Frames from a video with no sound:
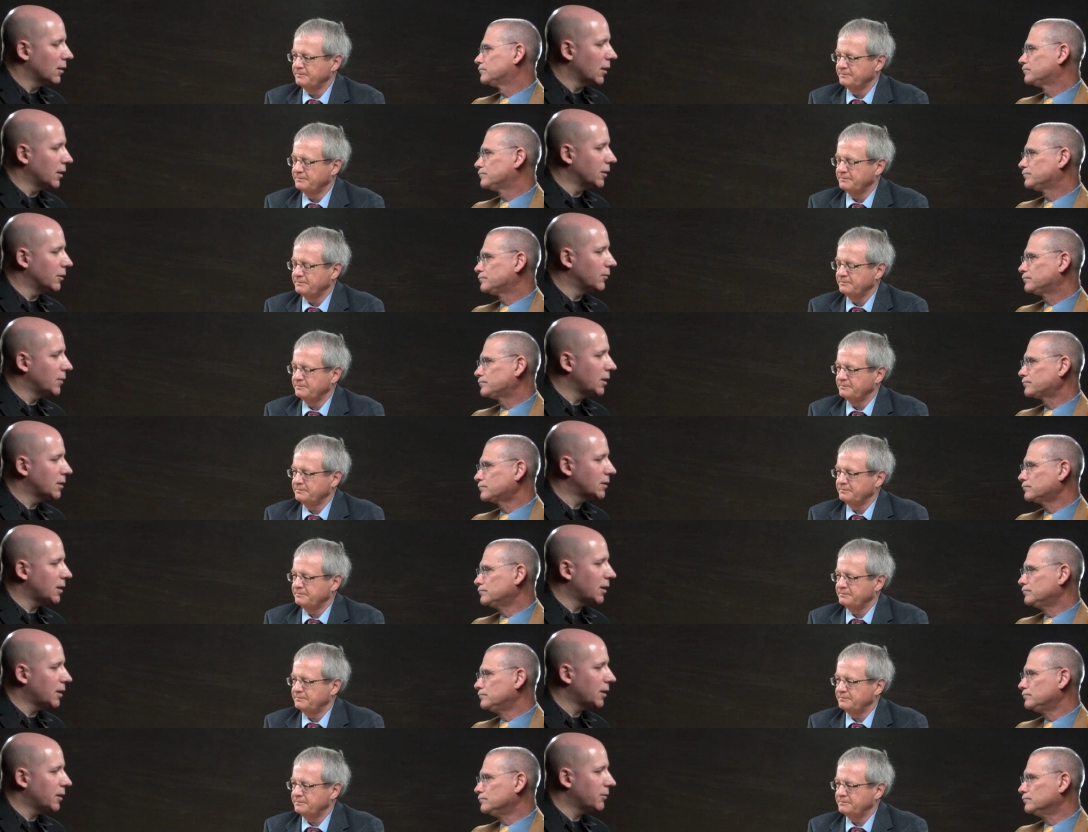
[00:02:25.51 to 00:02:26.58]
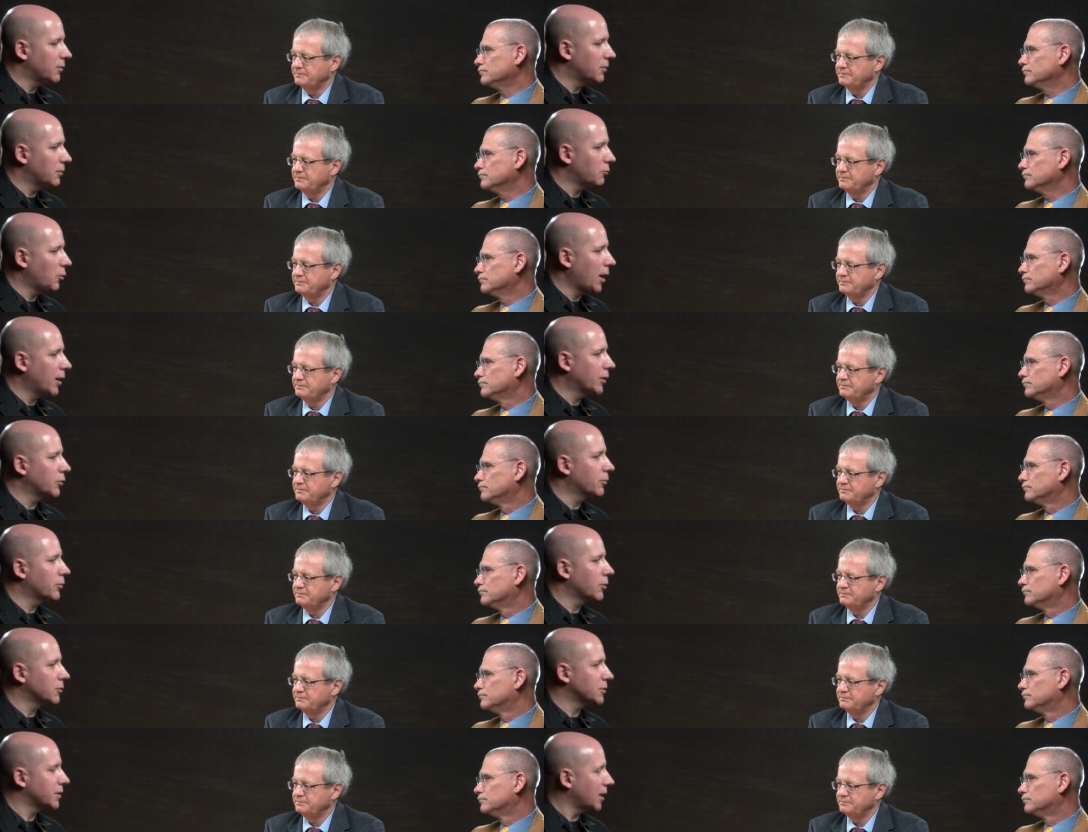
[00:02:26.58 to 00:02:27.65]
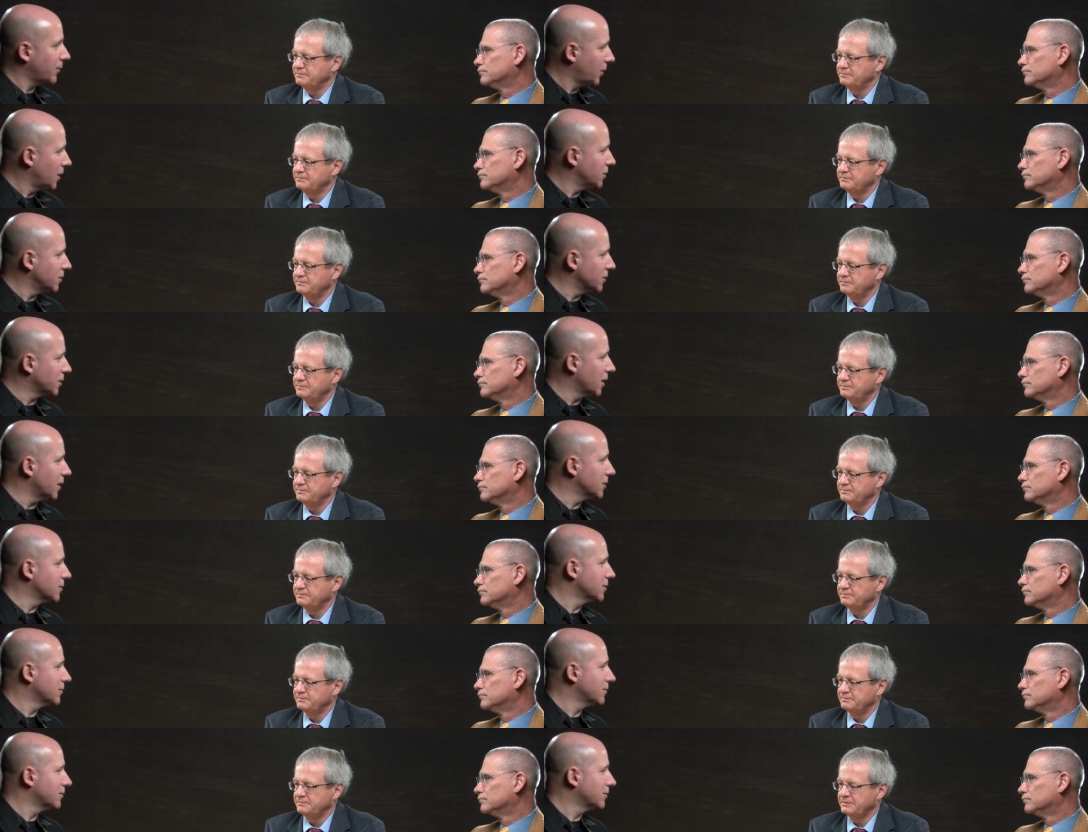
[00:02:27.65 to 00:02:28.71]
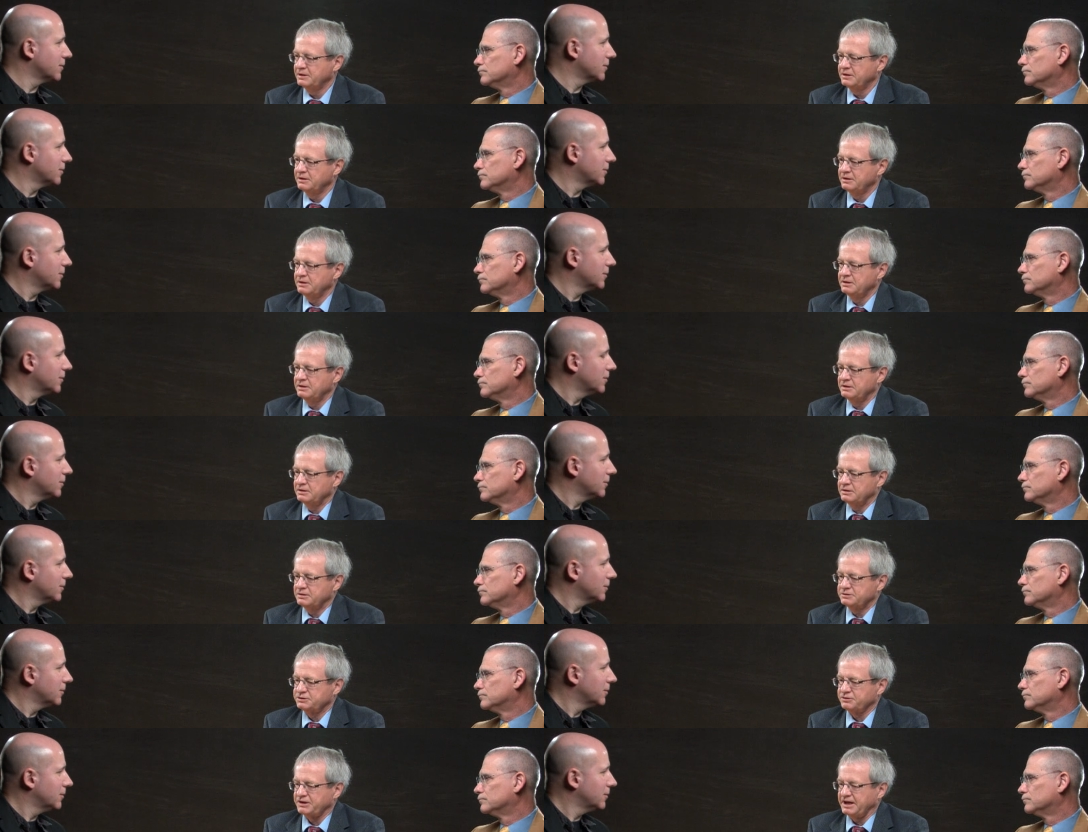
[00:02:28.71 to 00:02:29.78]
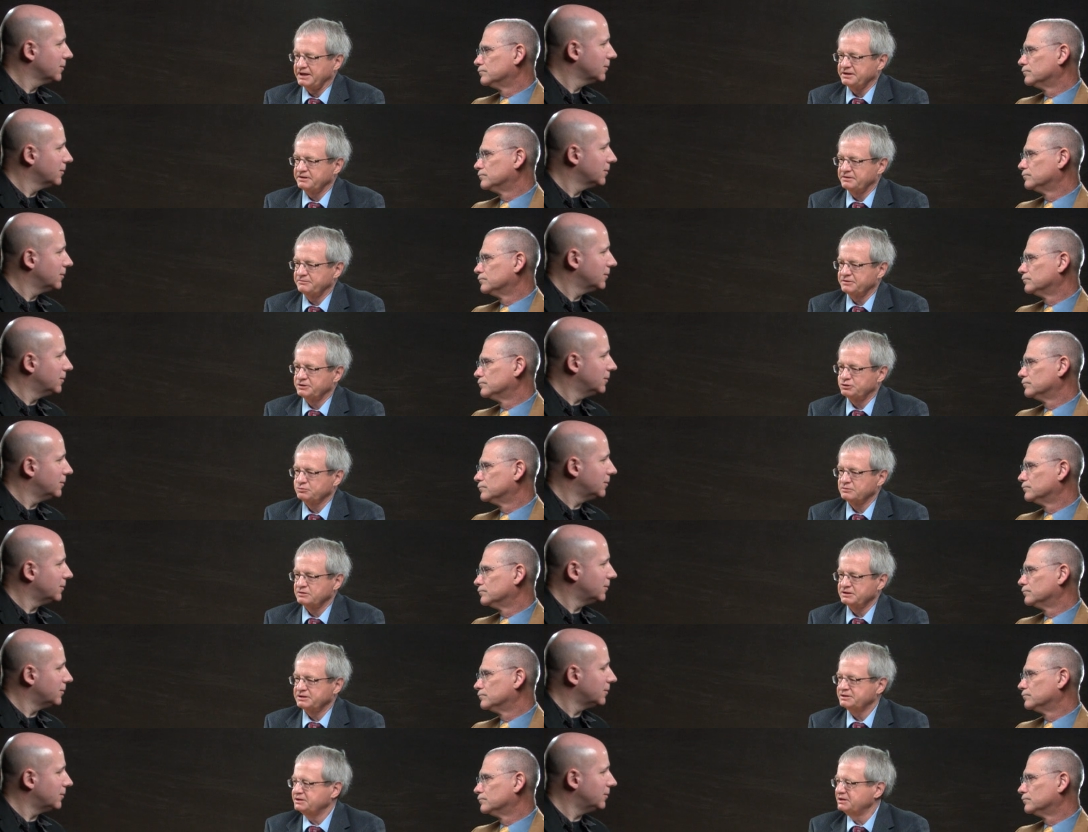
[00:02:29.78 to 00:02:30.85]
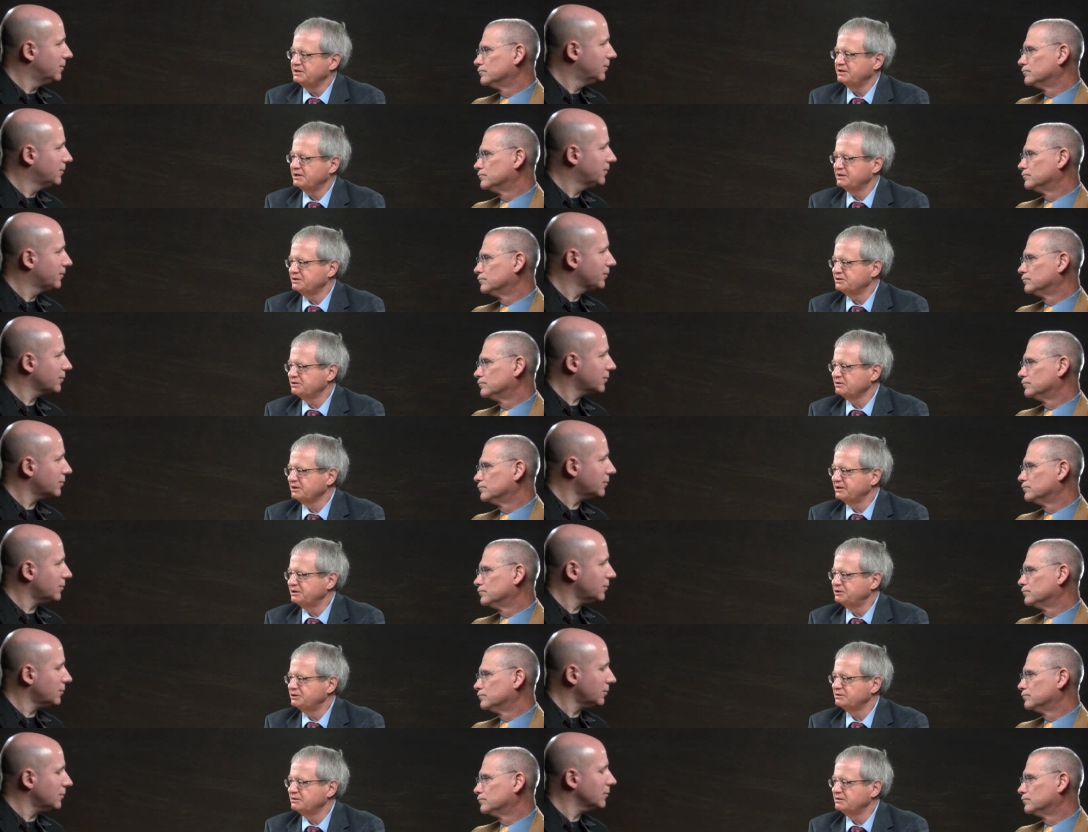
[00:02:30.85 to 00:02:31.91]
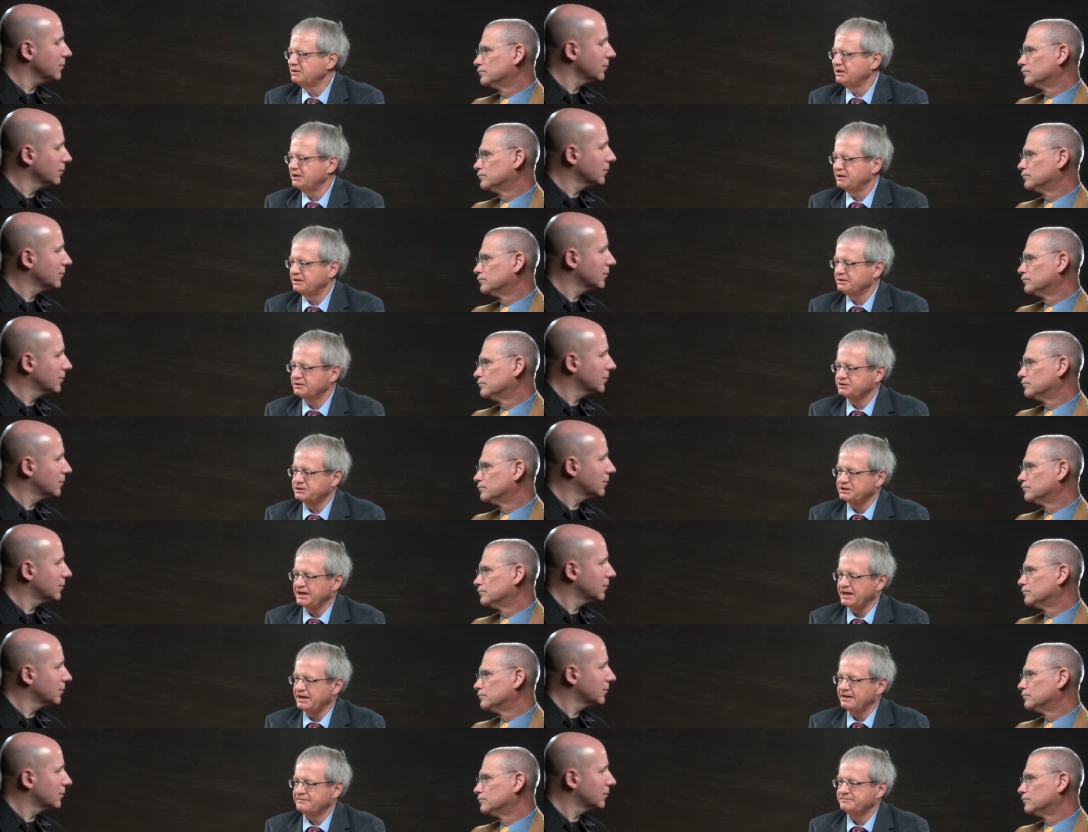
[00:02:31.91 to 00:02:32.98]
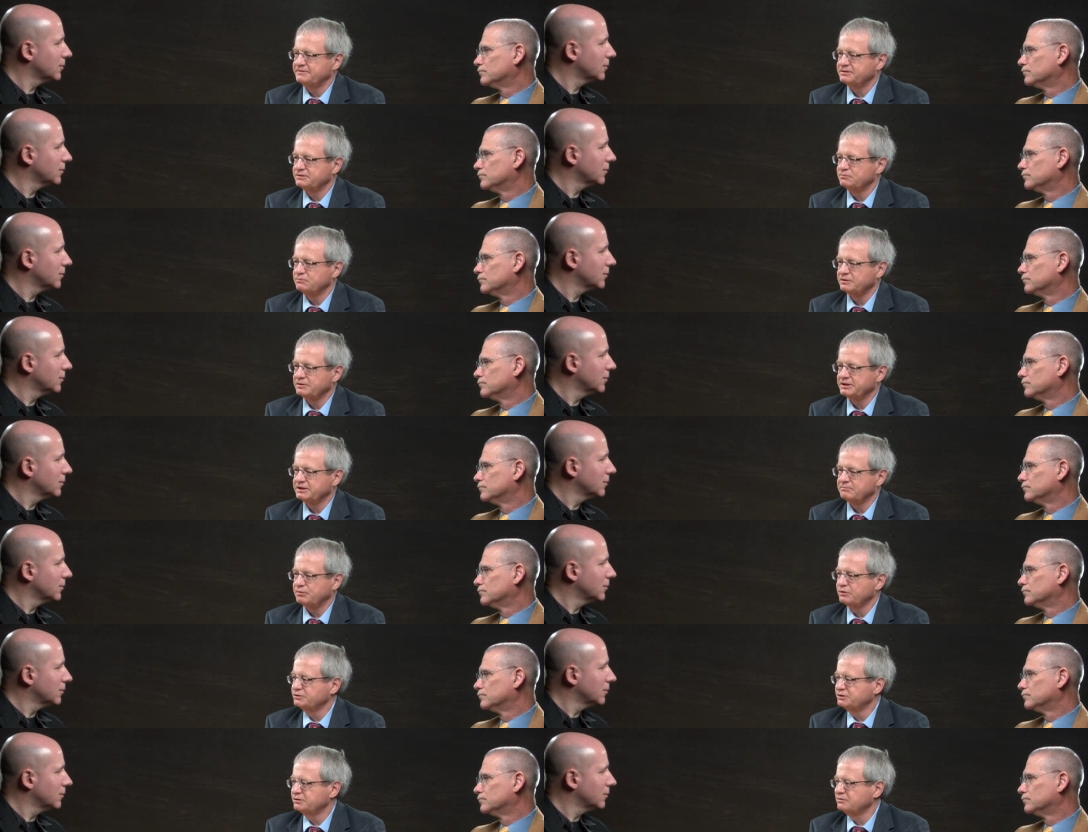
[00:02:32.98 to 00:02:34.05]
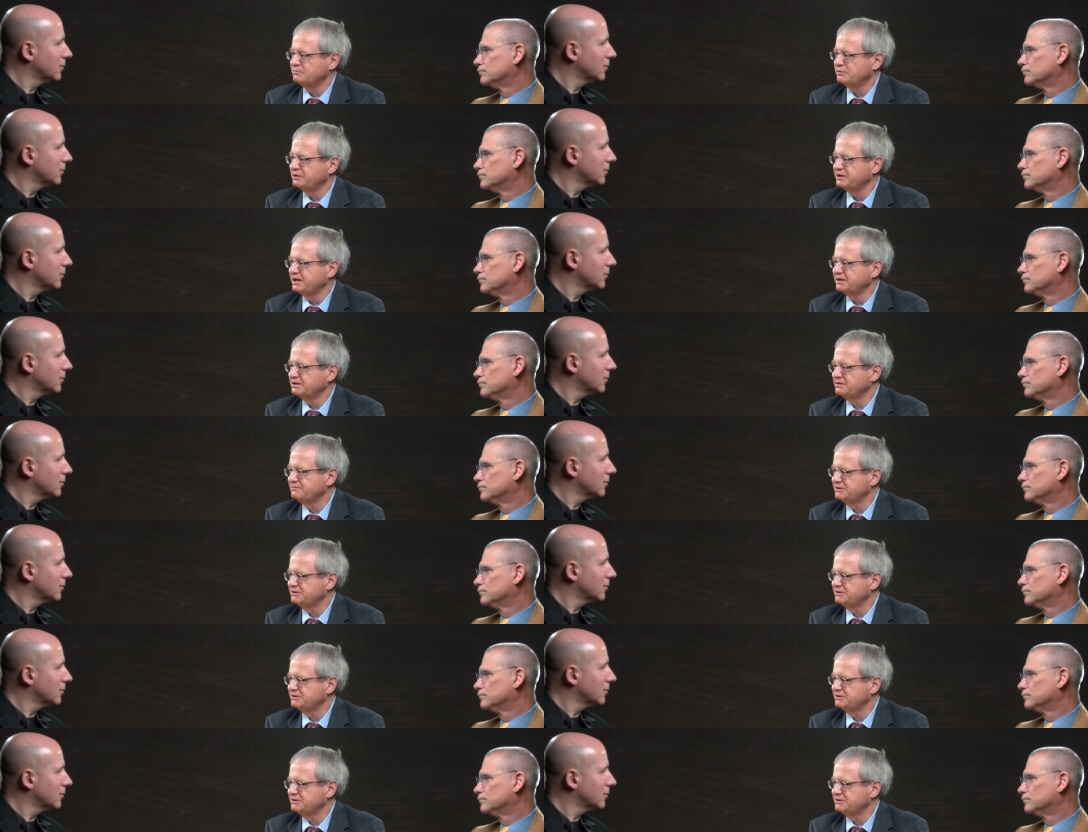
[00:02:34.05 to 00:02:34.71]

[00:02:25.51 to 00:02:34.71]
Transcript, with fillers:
Speaker 1: And in the meantime, how do you approach that patient's case?
Speaker 2: So that individual is in isolation and the staff is wearing personal protective